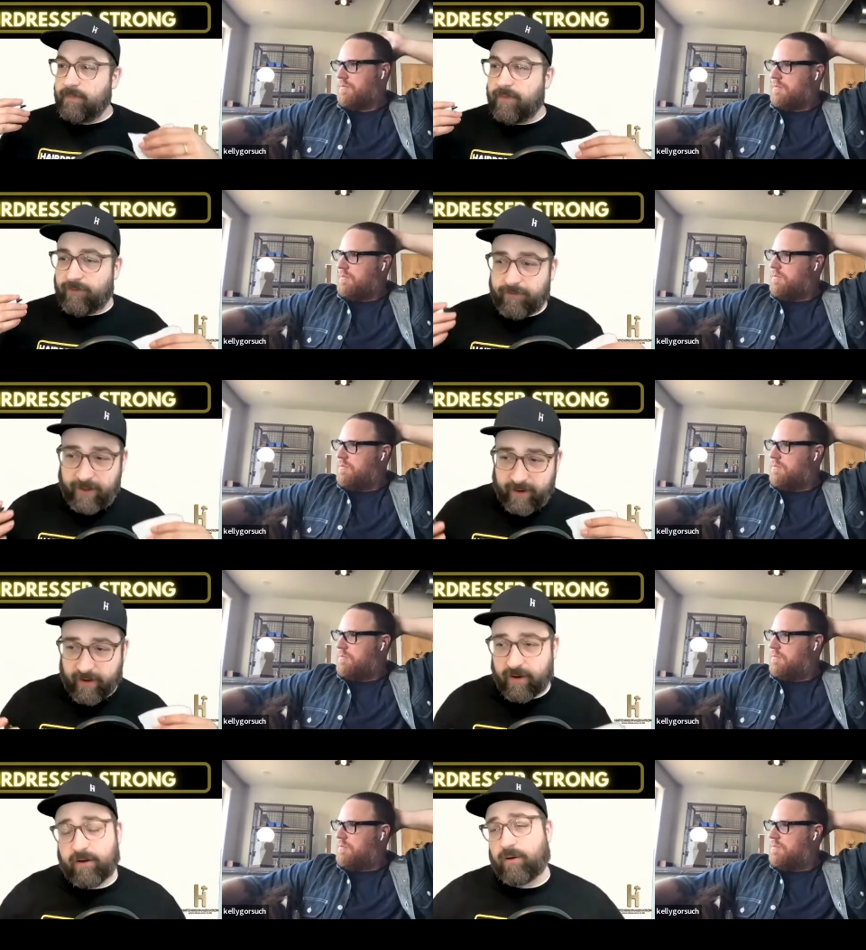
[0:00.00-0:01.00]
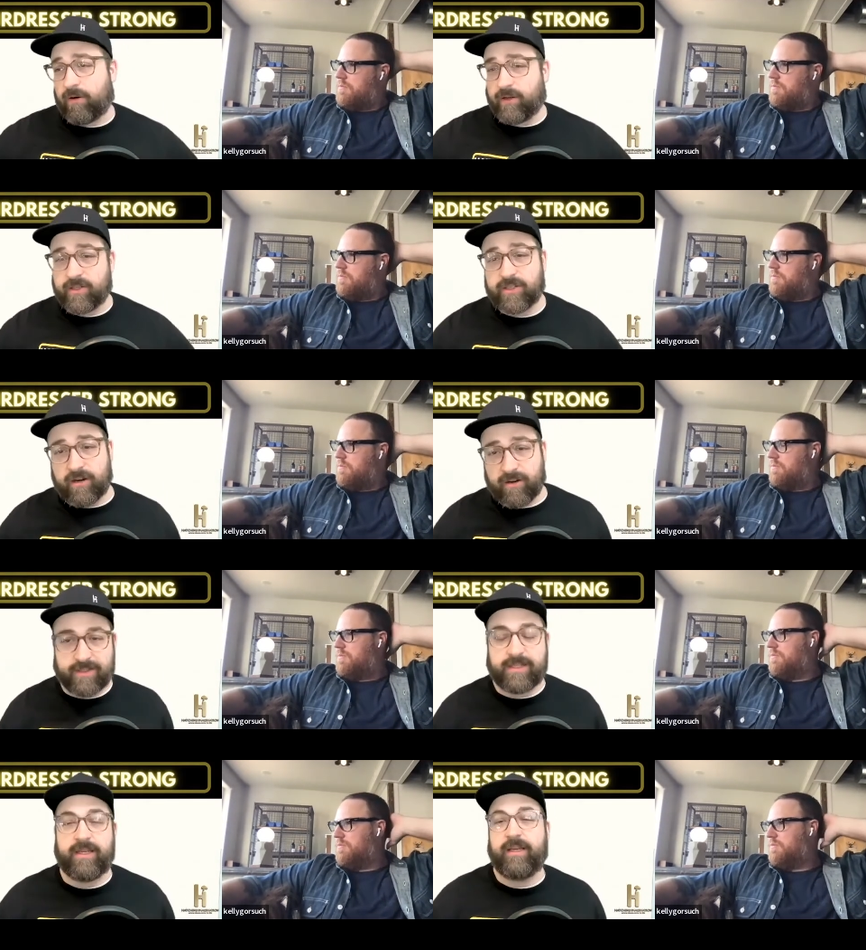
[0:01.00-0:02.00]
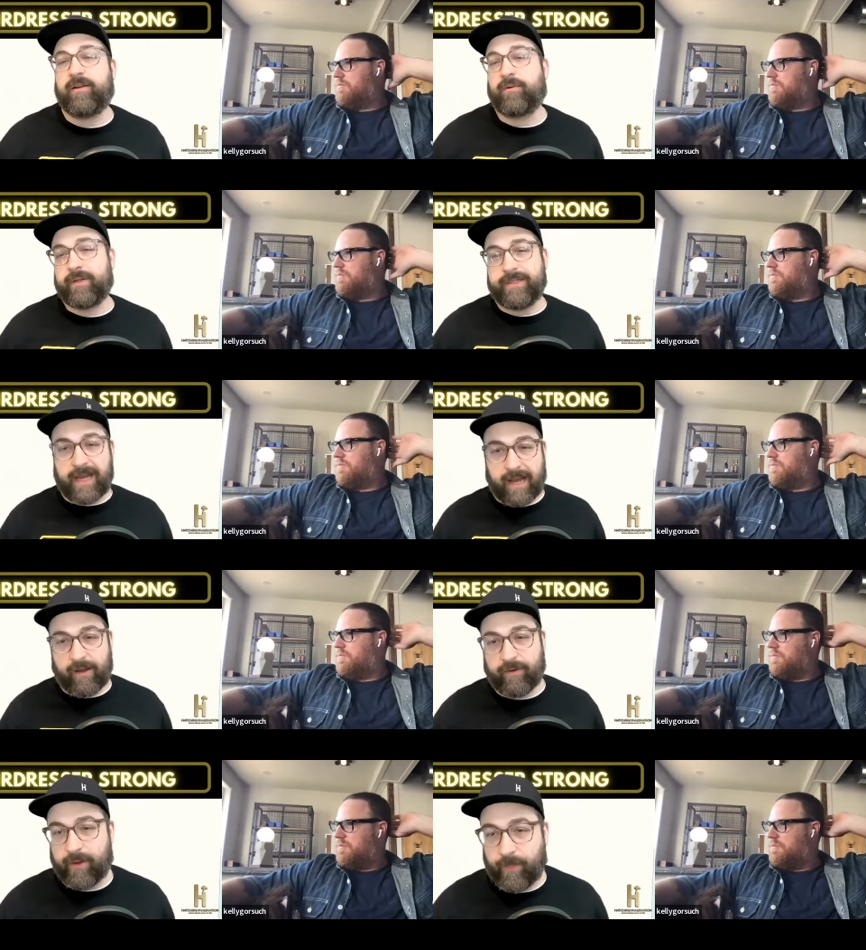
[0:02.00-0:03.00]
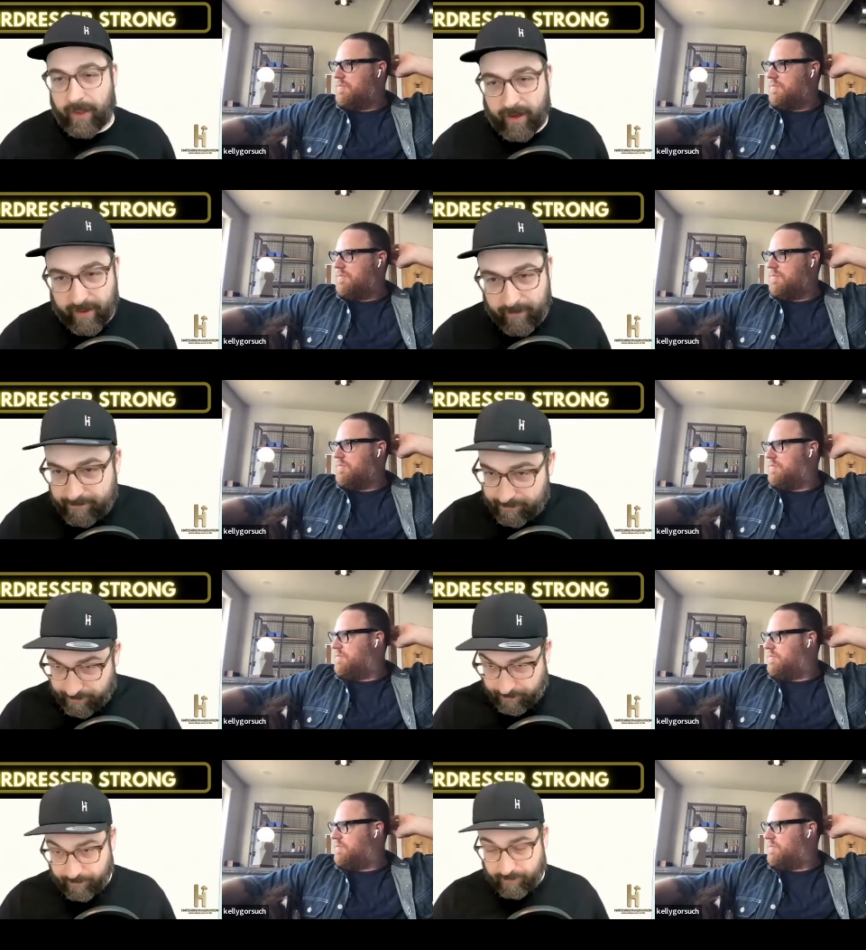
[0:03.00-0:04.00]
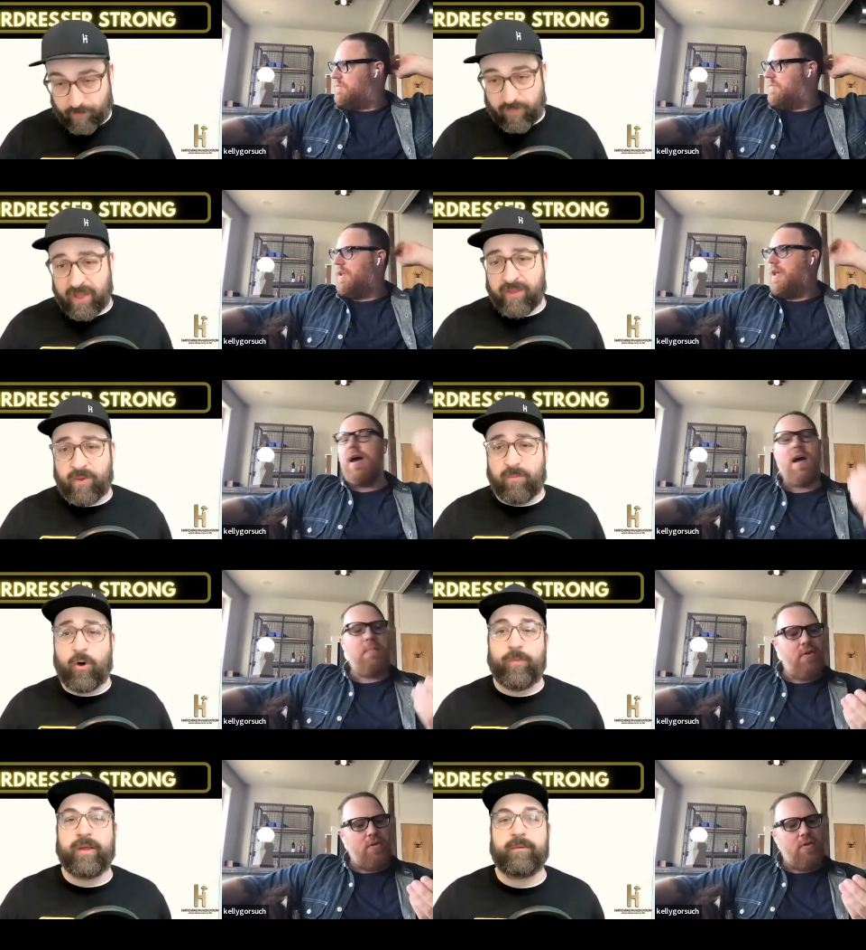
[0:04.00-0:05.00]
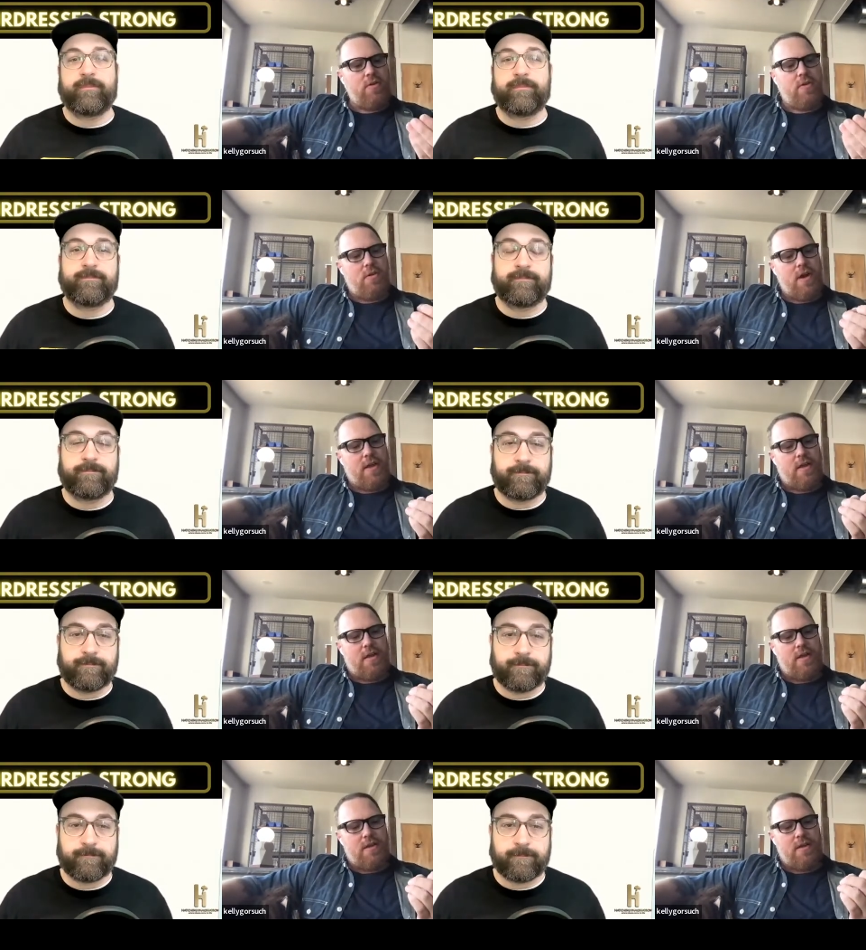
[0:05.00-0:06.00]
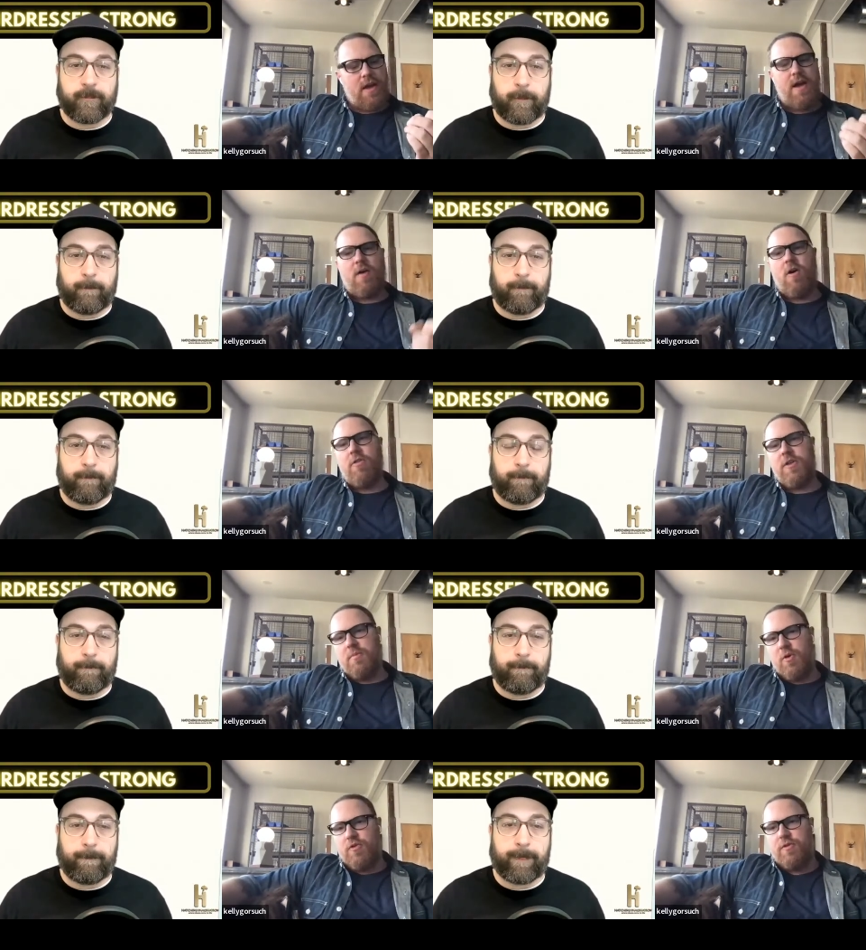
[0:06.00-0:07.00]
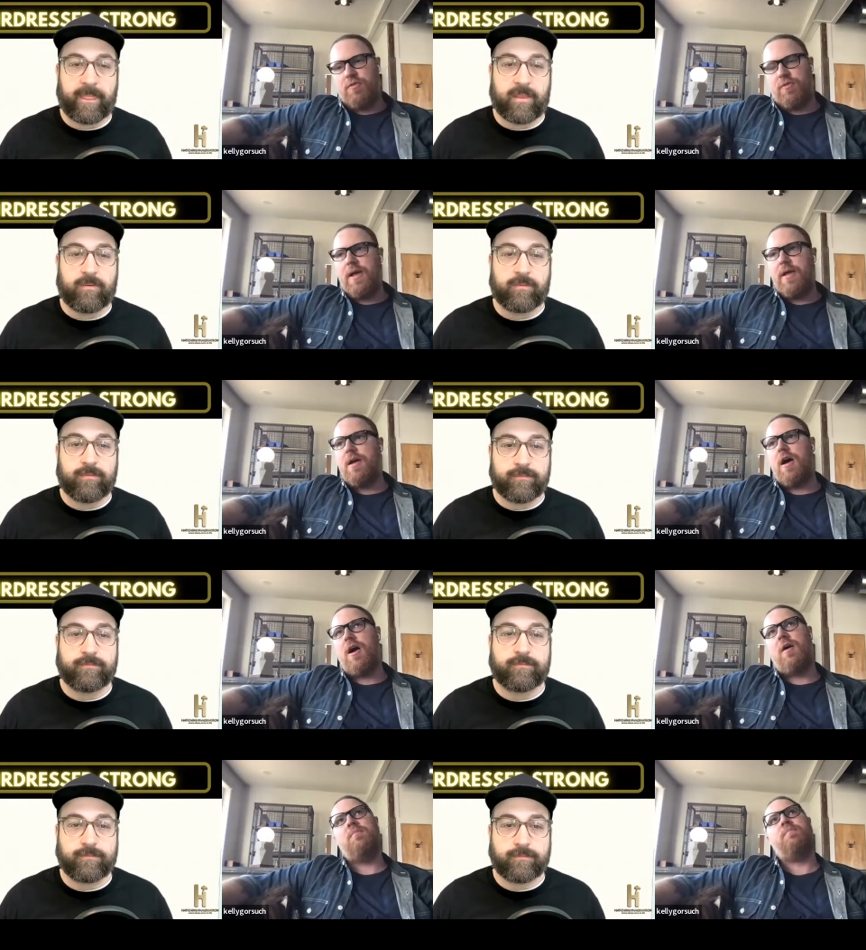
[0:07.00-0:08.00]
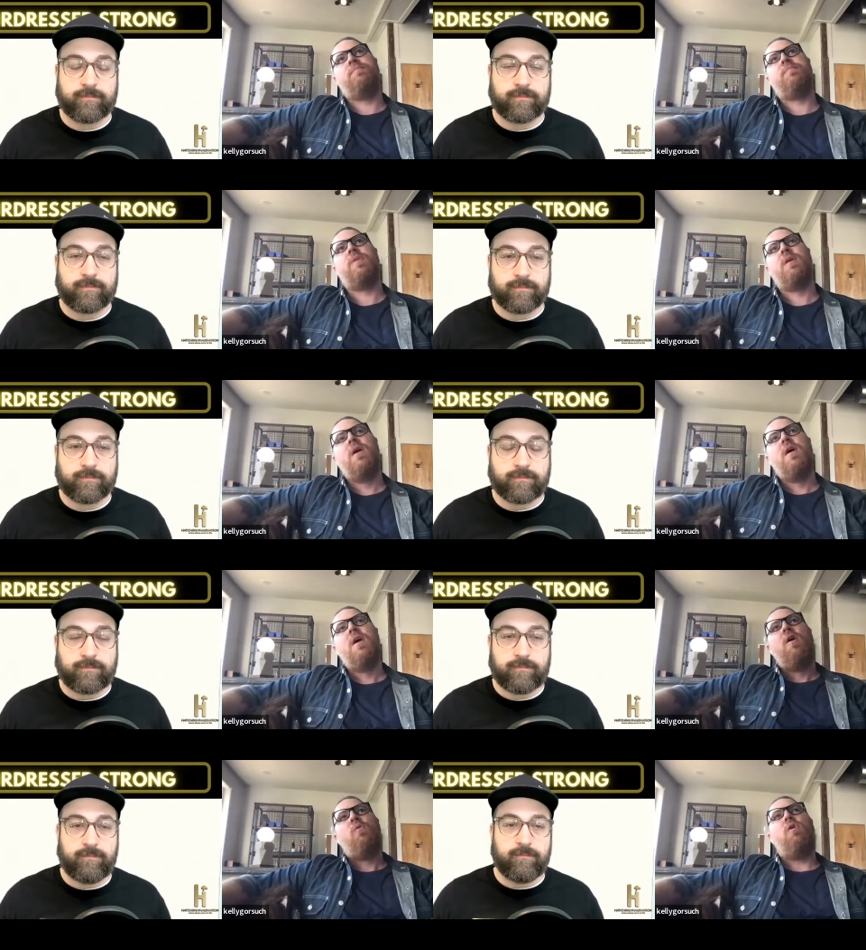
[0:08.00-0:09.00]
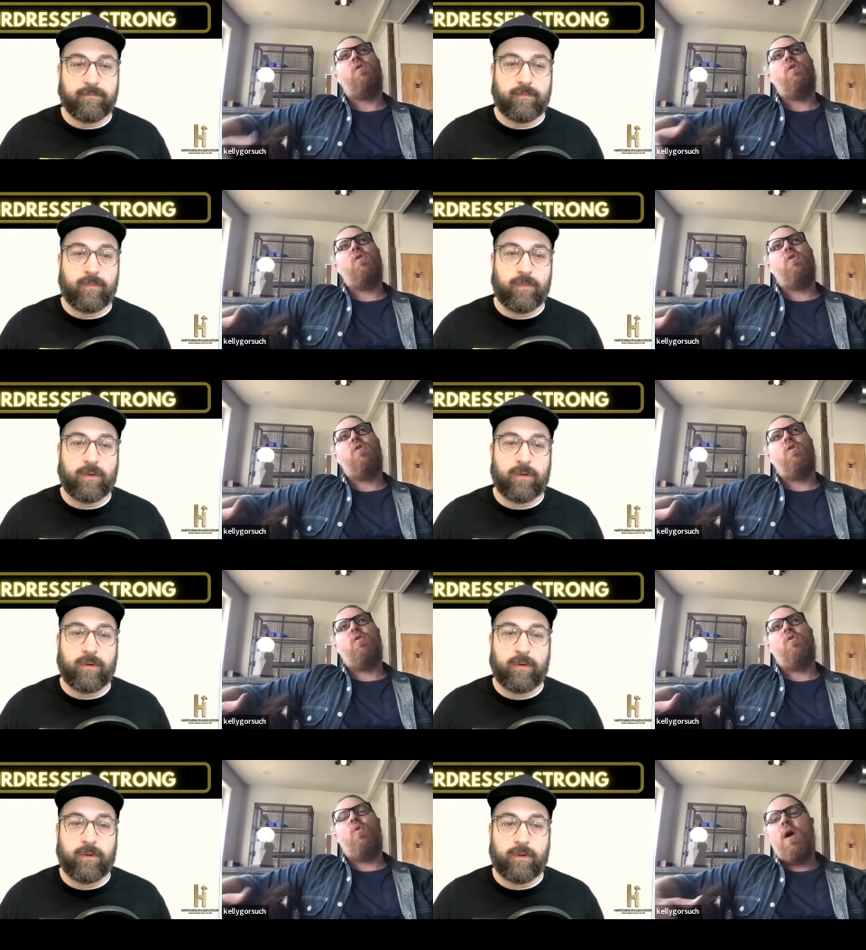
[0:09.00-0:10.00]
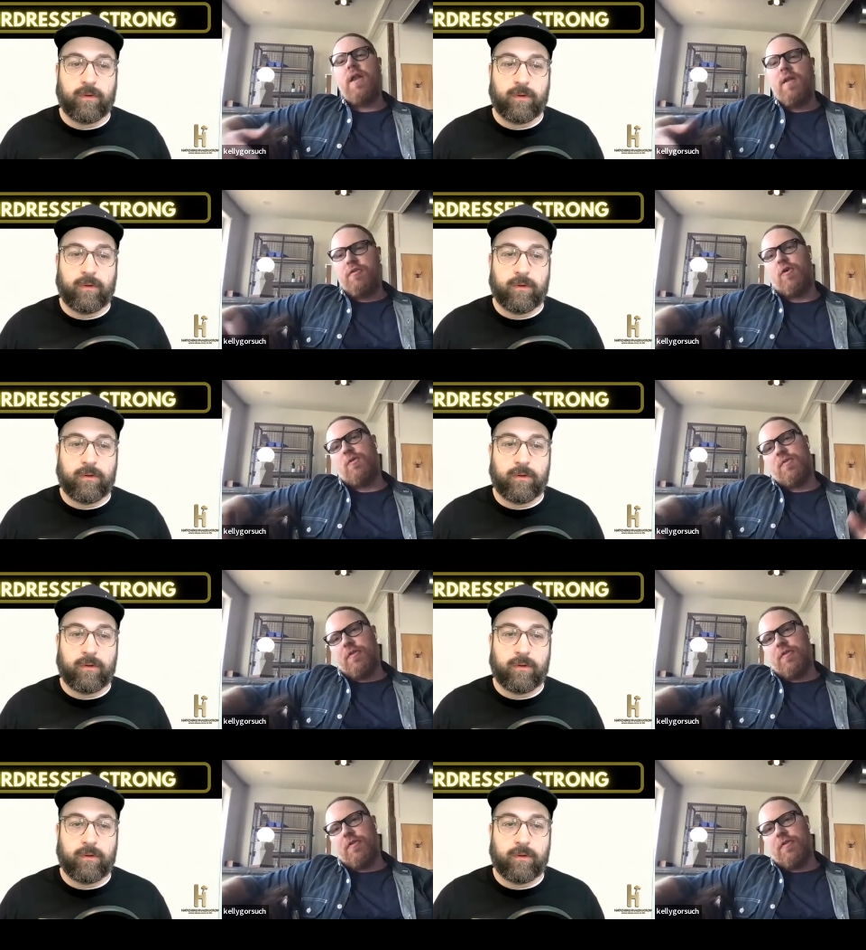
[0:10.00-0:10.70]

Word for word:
Speaker 1: fear or uncertainty or doubt about it? And yeah, moment? I mean,
Speaker 2: you like, yeah, all the emotions, right? Um, well, one, so